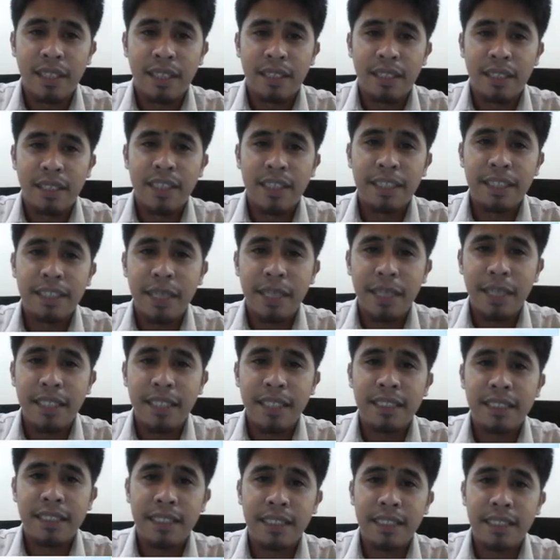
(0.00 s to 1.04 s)
This means
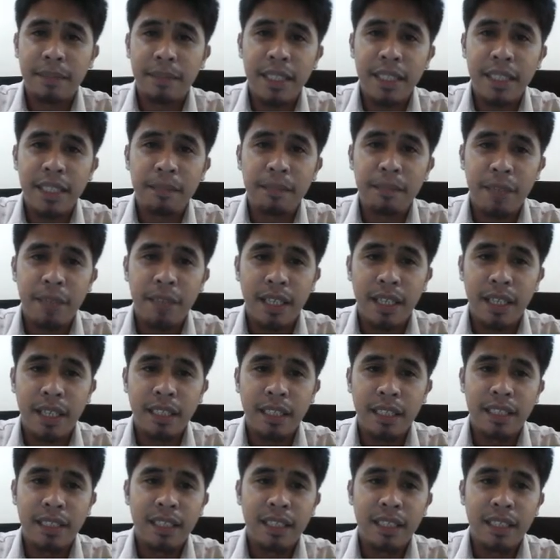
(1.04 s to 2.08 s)
that the middle part
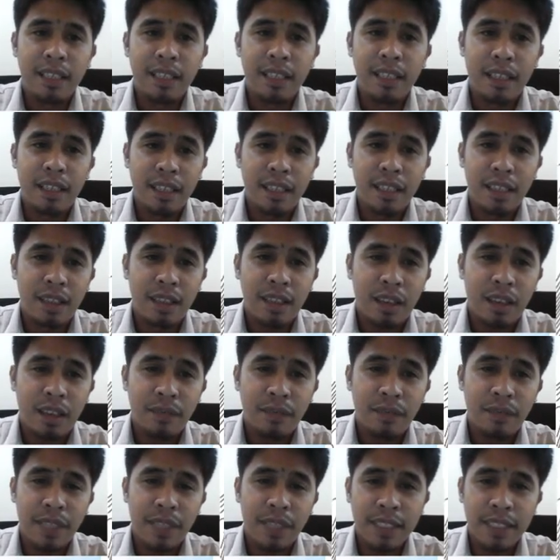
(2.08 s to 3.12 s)
of
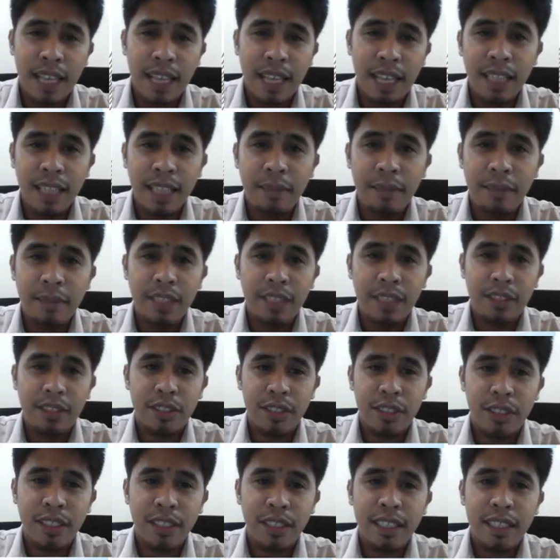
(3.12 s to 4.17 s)
this
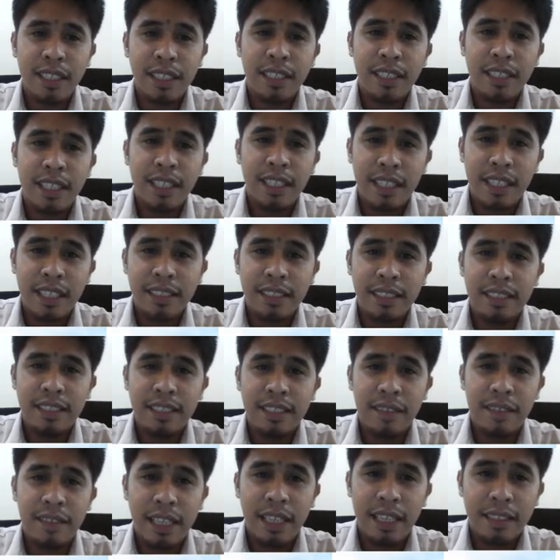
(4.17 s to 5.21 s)
animation is
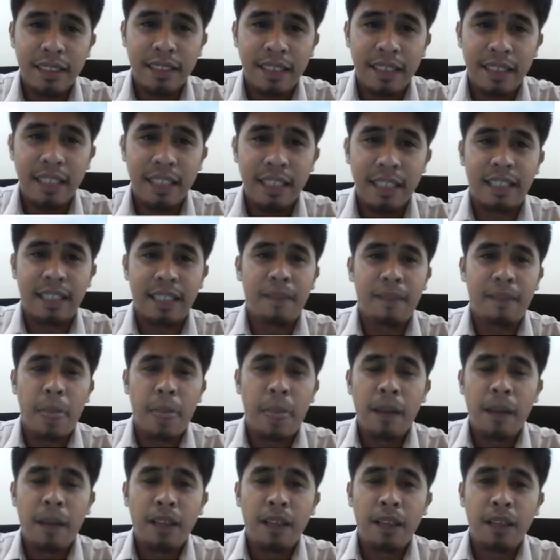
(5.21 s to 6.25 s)
the antenna.
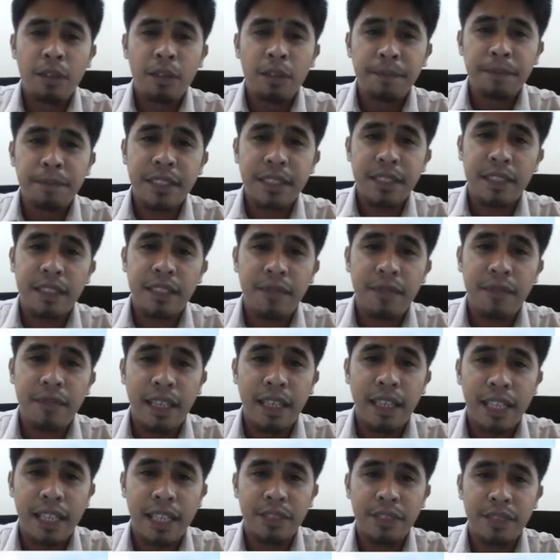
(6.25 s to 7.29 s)
Loops of
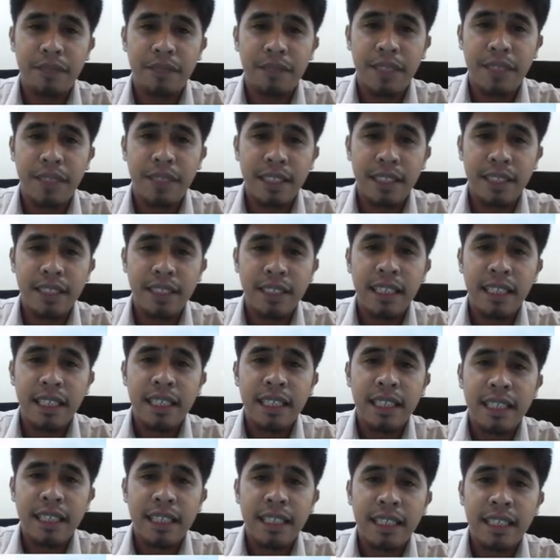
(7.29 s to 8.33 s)
electric field
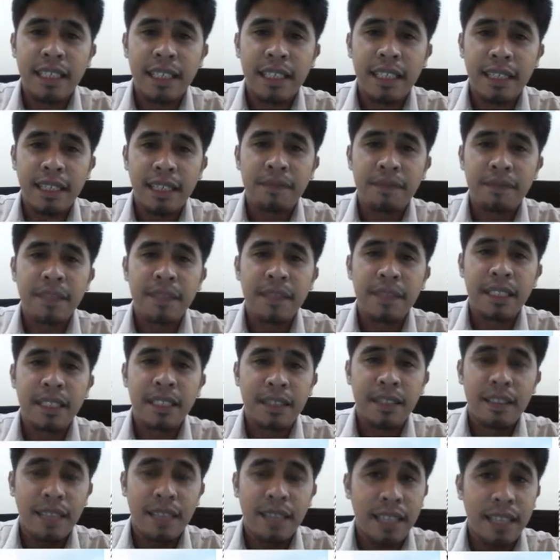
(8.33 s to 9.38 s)
leave
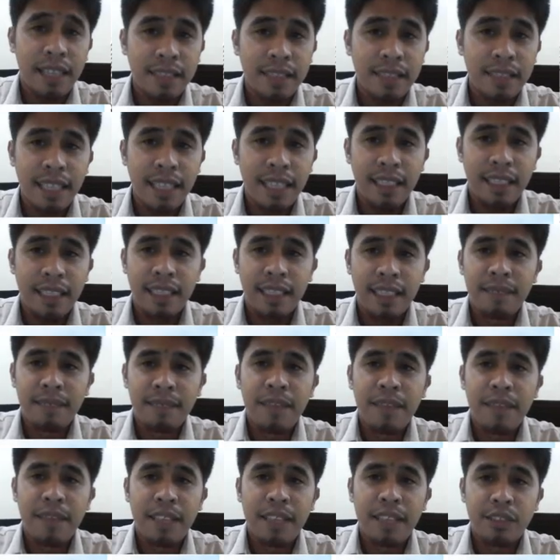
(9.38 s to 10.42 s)
the antenna
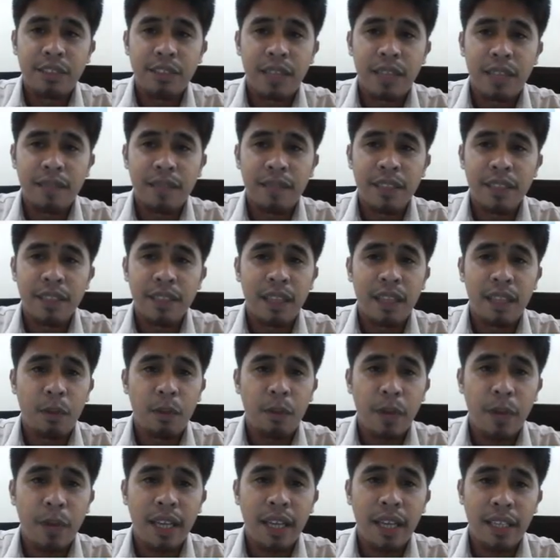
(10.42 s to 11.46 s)
and travel
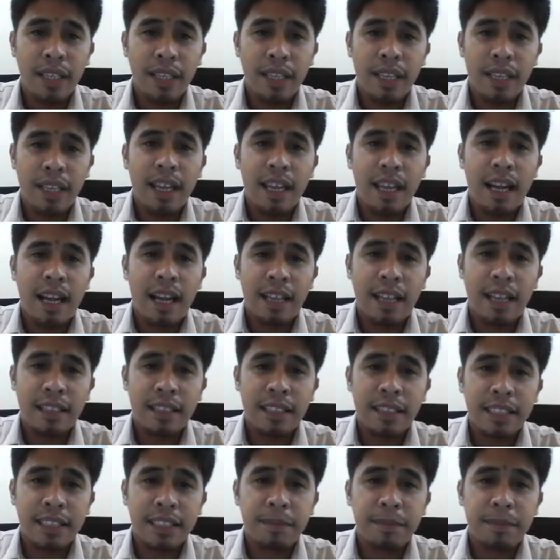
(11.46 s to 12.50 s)
away at the
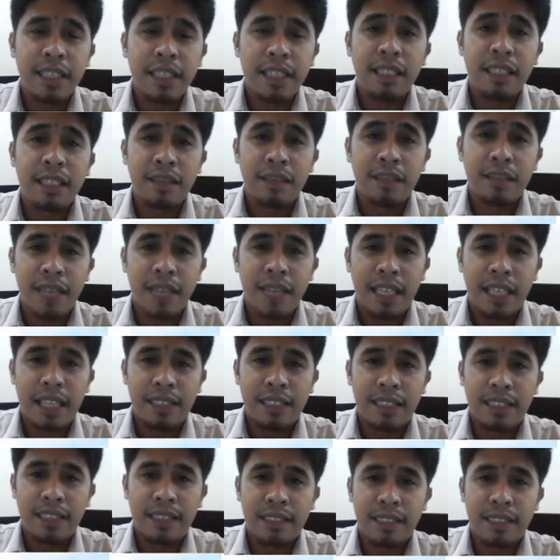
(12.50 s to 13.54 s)
speed of light.